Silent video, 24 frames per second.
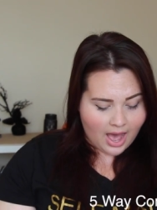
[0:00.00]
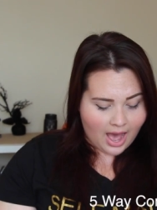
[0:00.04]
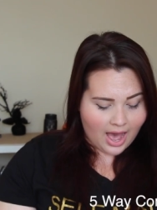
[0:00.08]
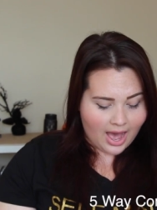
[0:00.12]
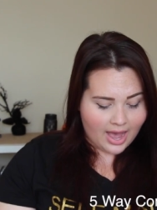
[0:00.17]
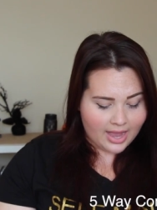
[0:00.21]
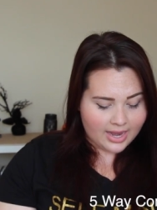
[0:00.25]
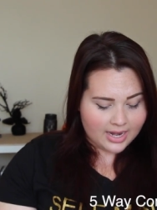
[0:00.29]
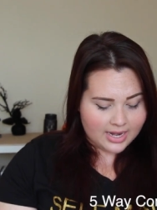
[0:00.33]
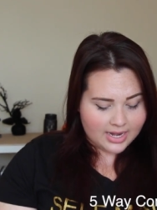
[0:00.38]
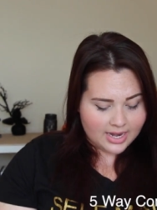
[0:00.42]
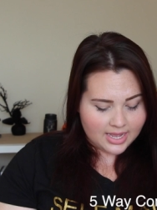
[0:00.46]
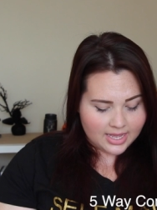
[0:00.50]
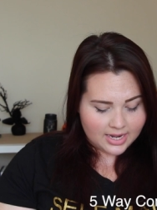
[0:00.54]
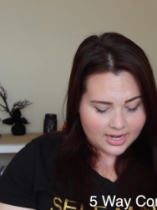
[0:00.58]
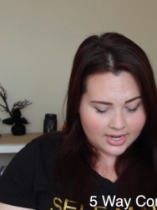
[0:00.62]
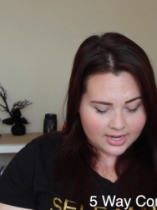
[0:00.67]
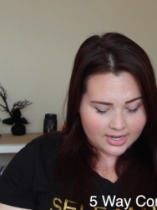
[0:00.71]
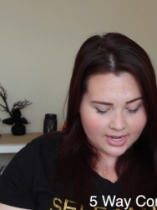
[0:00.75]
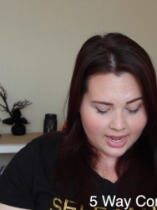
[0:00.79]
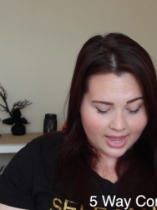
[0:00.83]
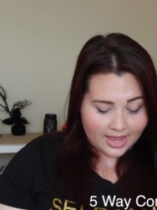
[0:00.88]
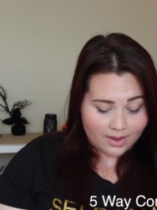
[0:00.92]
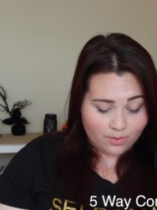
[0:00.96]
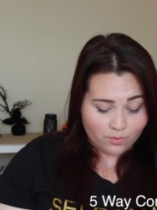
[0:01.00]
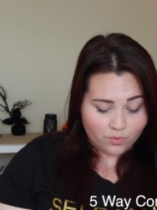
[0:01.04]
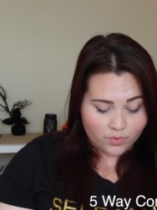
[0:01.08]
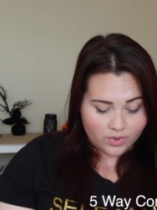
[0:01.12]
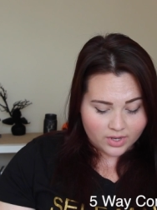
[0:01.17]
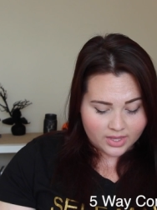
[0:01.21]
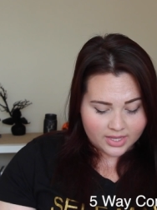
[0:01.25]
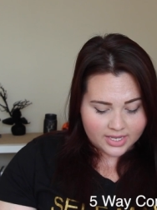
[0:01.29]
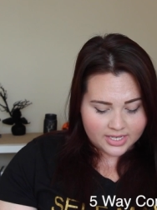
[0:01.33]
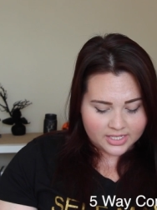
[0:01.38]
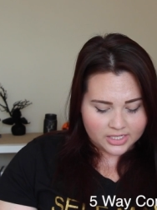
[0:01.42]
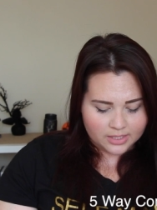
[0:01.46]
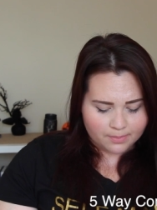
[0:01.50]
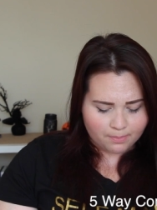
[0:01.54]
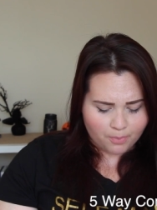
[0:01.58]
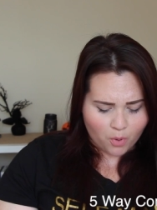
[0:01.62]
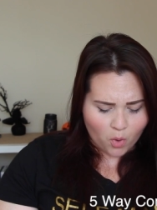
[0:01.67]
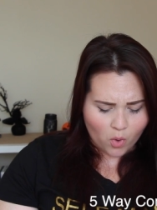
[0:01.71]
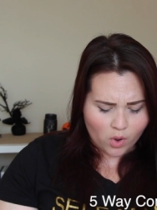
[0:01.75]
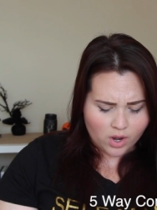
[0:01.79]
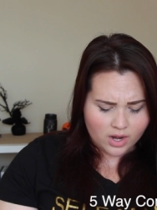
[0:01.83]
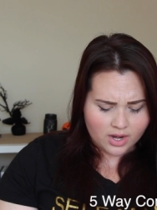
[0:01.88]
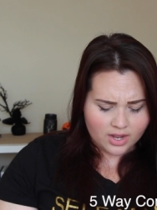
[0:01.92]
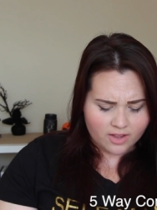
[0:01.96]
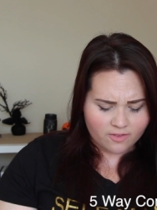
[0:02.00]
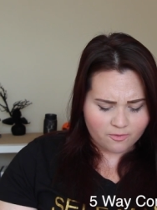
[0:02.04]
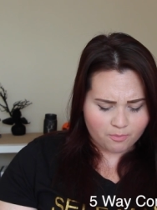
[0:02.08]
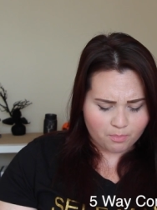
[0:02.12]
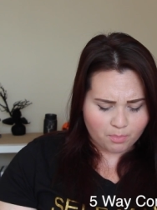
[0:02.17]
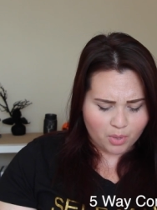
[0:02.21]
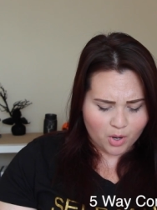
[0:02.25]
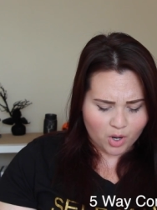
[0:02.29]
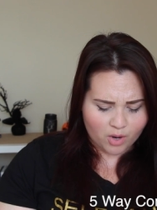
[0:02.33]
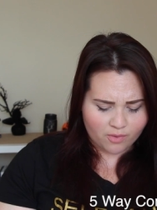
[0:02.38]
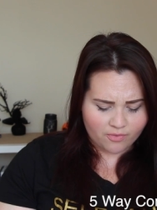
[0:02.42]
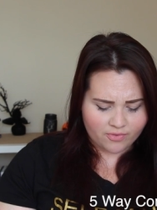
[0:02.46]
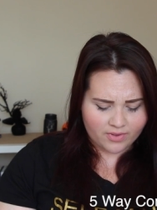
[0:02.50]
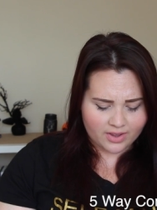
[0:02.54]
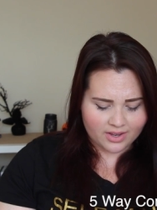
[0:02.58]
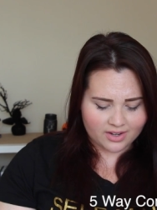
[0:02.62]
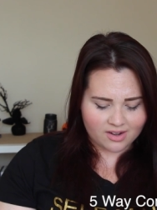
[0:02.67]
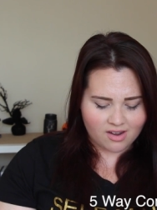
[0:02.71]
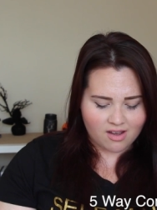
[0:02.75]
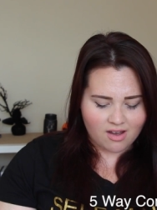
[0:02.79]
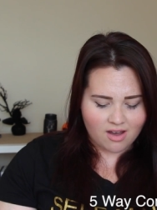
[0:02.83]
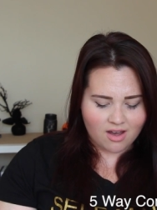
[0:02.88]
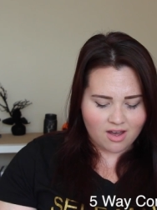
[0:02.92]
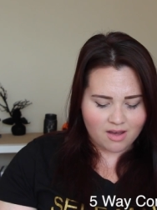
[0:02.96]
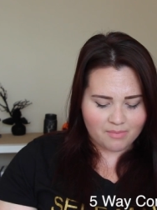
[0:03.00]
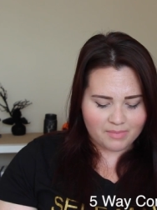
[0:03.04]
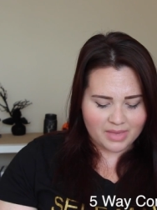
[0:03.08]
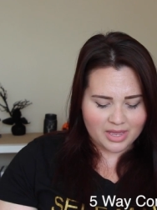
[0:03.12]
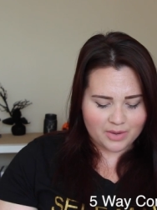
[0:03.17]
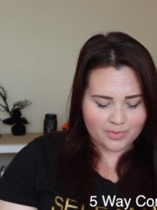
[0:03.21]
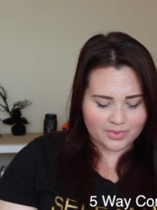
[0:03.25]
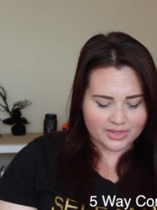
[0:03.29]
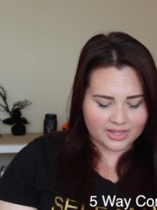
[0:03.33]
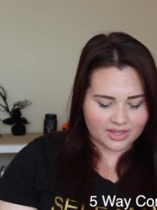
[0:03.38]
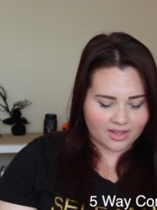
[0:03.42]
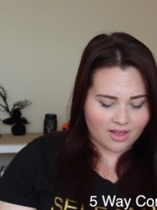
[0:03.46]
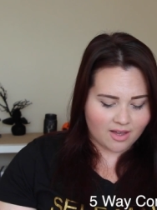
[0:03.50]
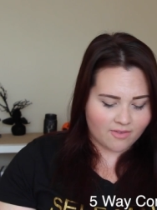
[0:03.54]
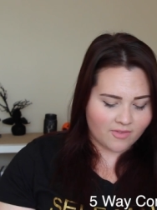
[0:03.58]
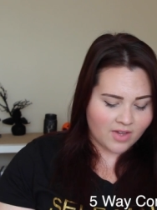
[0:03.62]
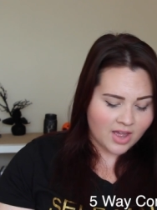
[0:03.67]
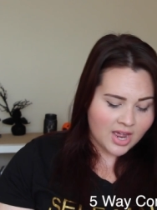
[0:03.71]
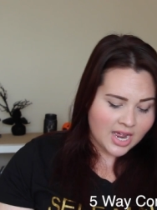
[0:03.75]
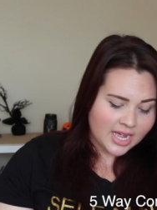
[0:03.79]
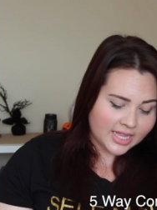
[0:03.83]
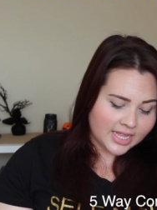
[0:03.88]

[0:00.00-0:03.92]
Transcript: I needed a really supportive, perfect, oh, made with love.